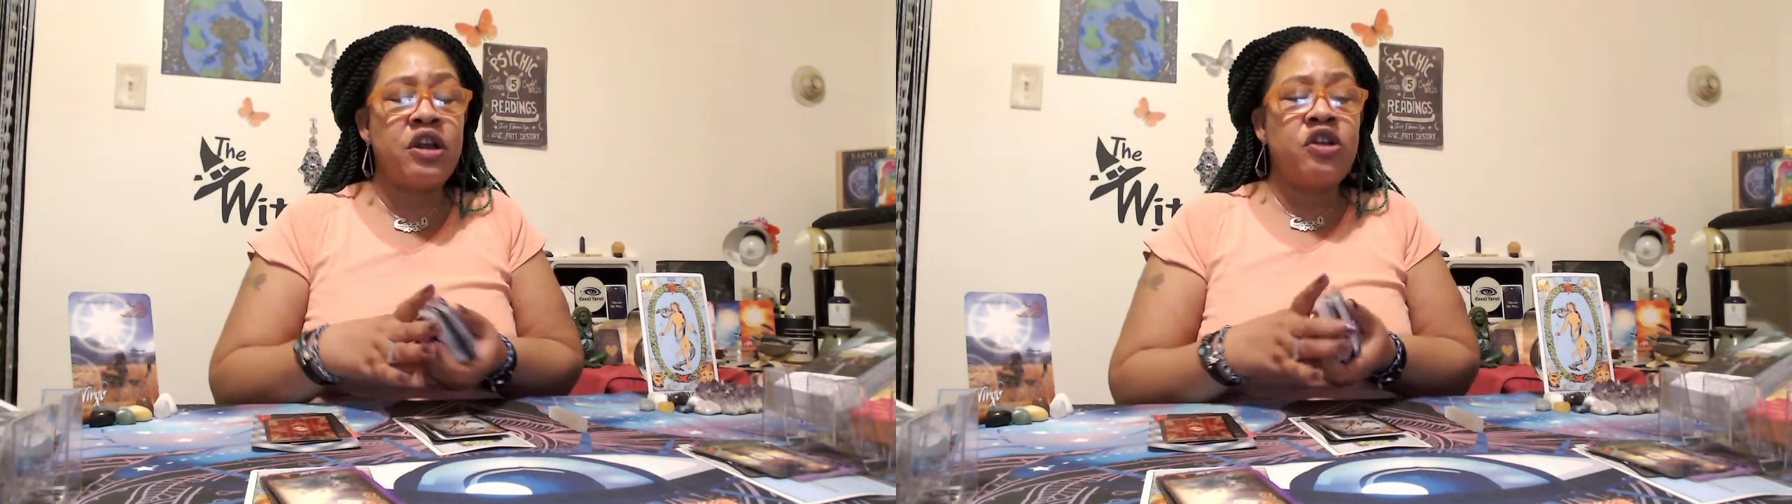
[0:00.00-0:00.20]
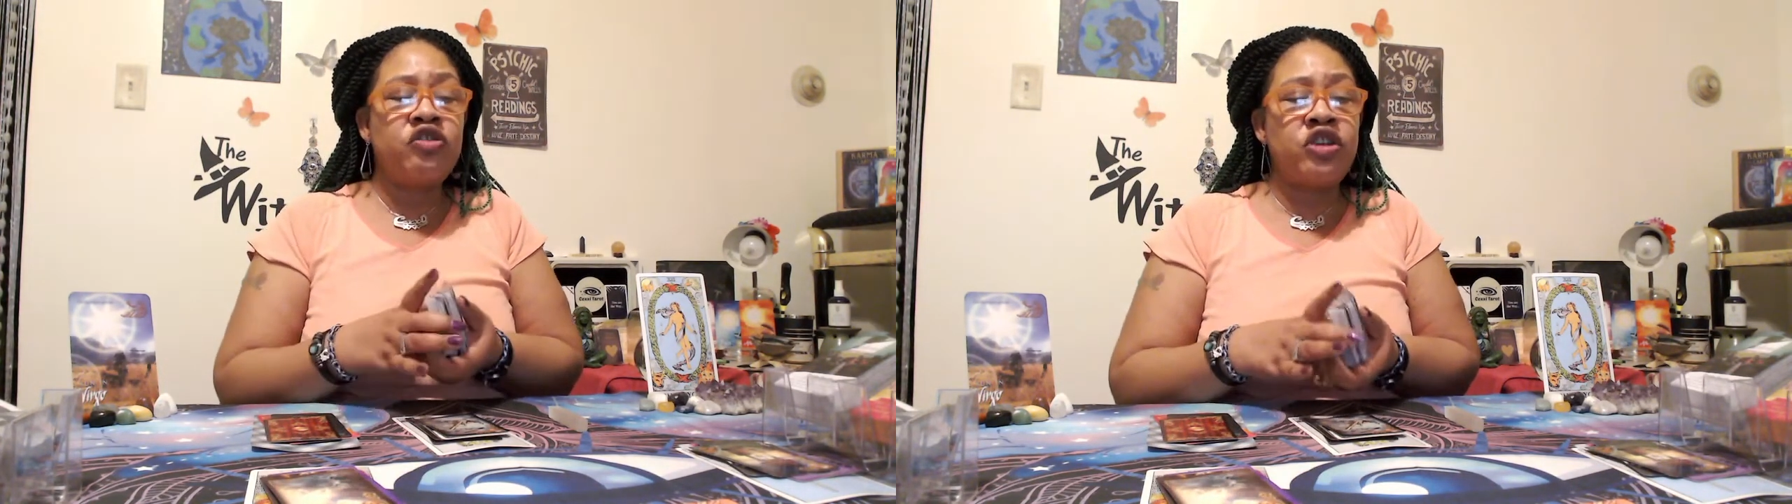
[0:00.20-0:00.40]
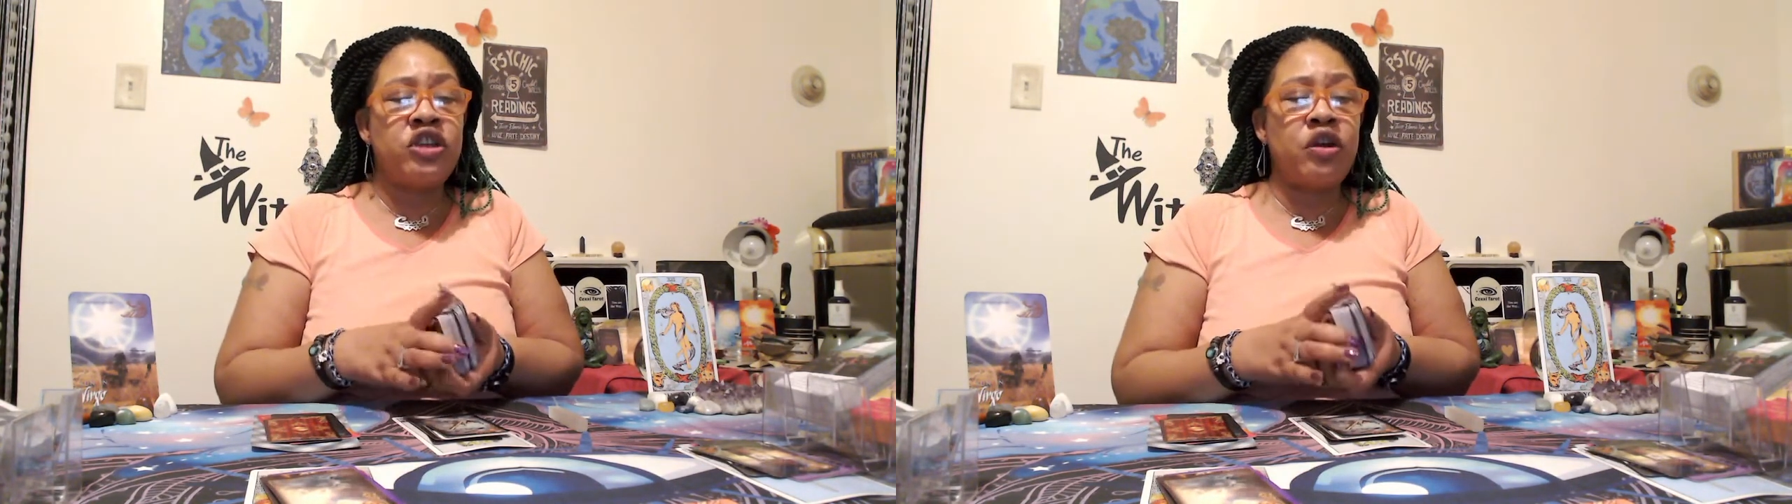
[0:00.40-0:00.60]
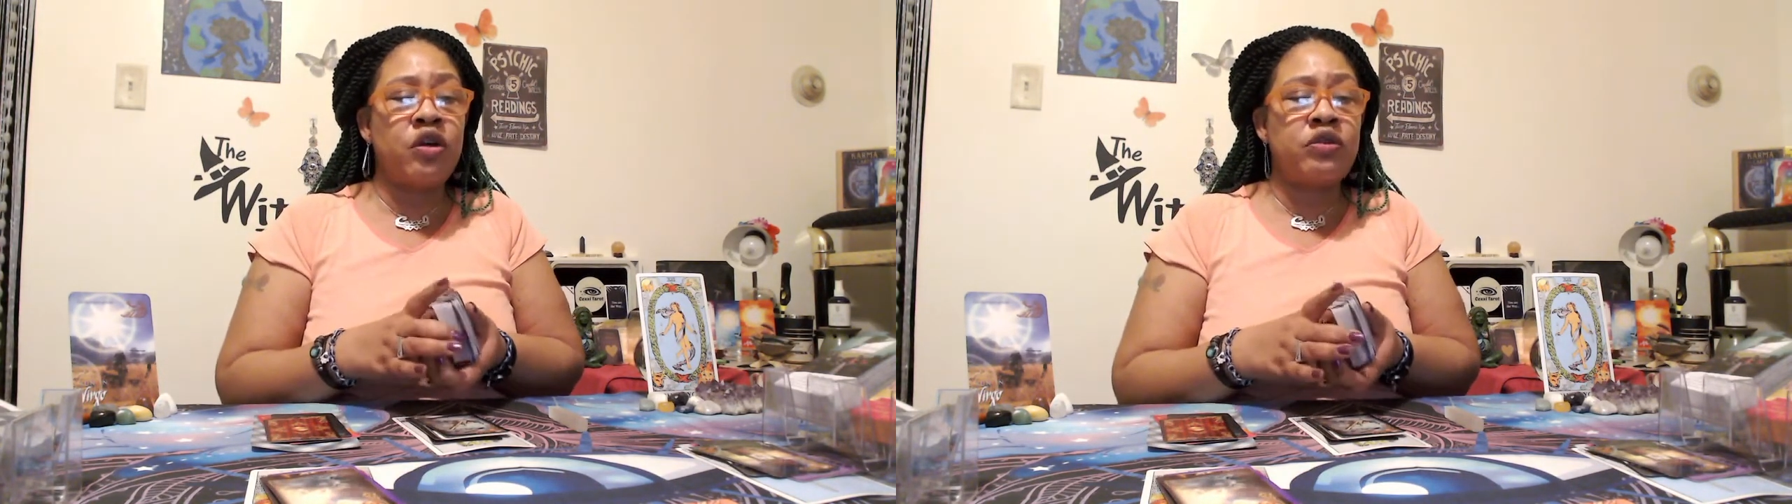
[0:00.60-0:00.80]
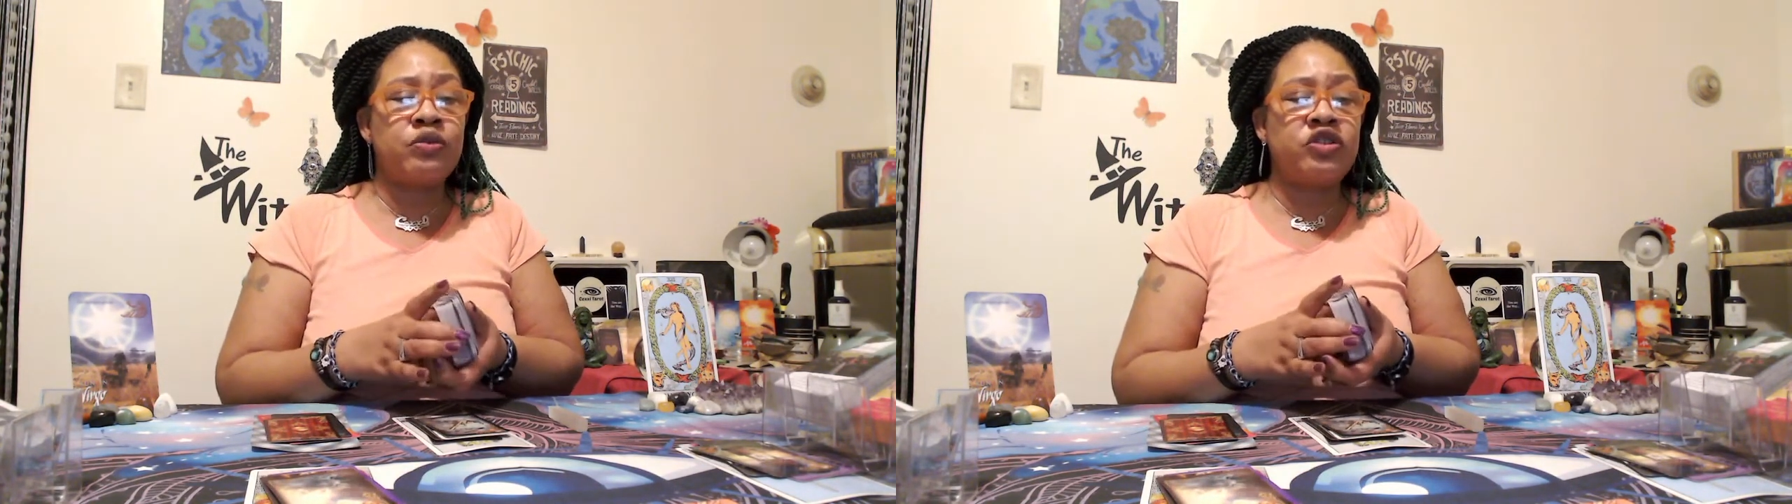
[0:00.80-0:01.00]
She
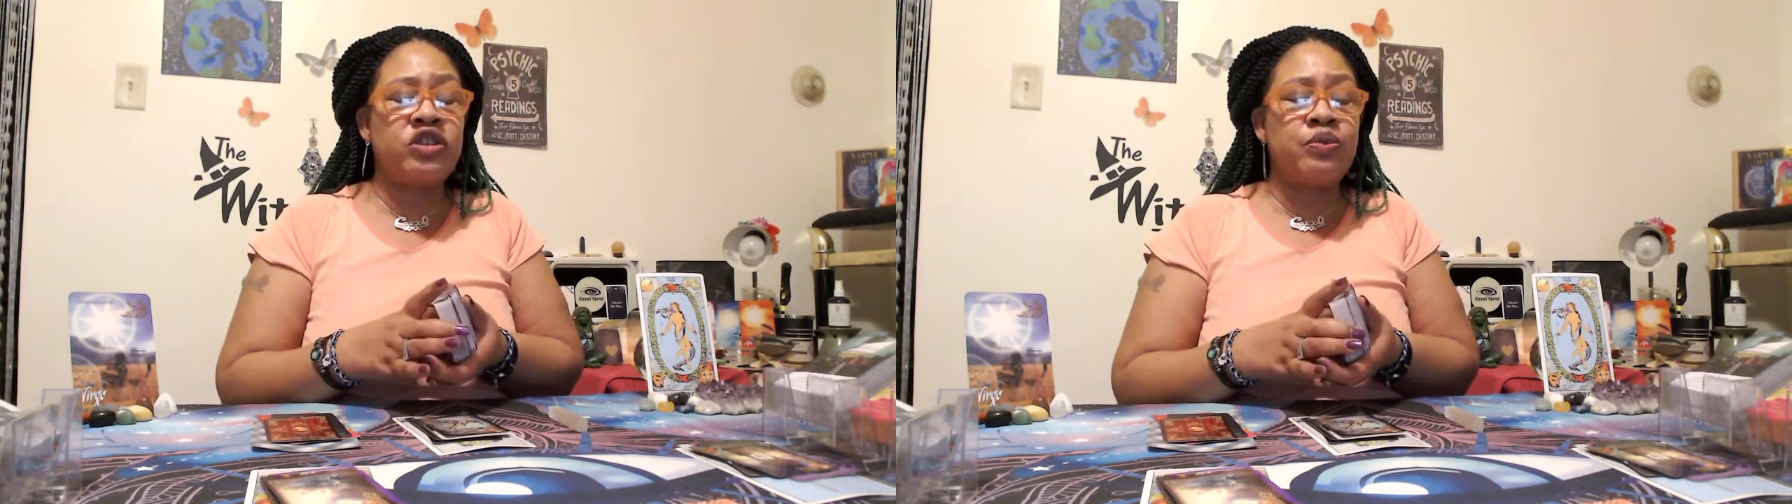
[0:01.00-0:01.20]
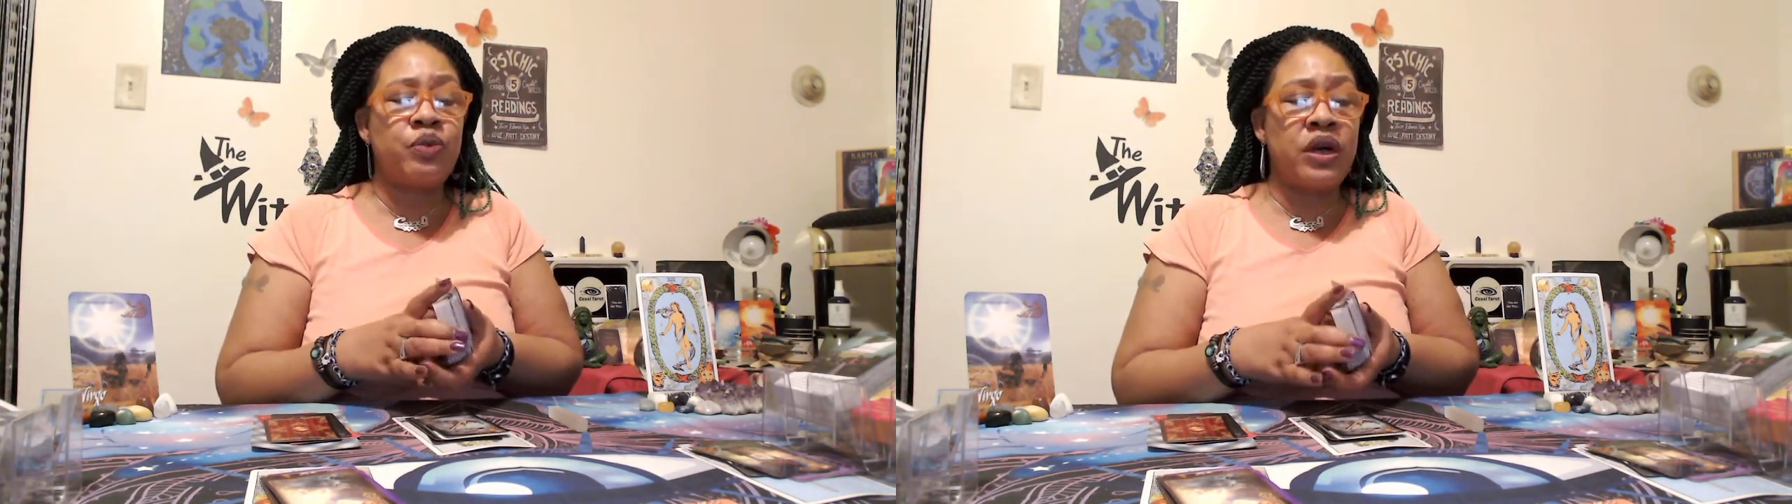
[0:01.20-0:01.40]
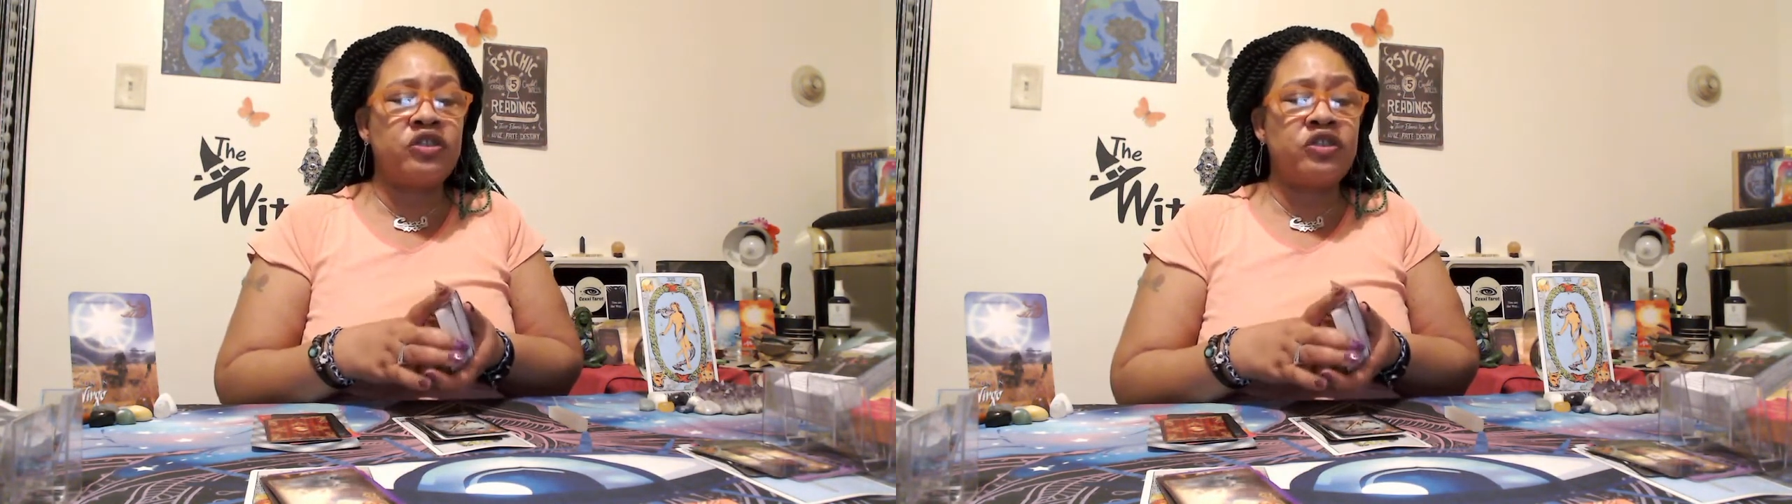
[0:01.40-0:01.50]
knows what she wants.